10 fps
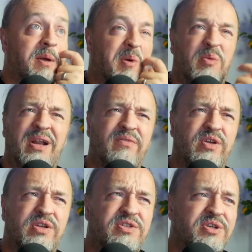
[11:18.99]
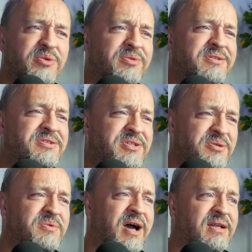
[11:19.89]
But whatever you do,
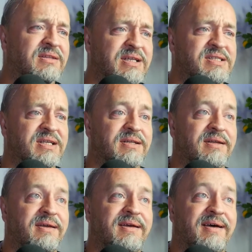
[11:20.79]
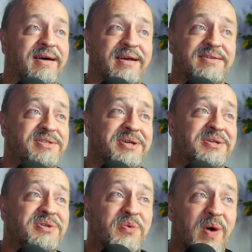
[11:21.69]
do not listen uh,
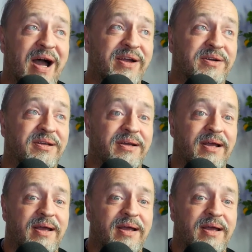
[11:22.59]
to, to Wired,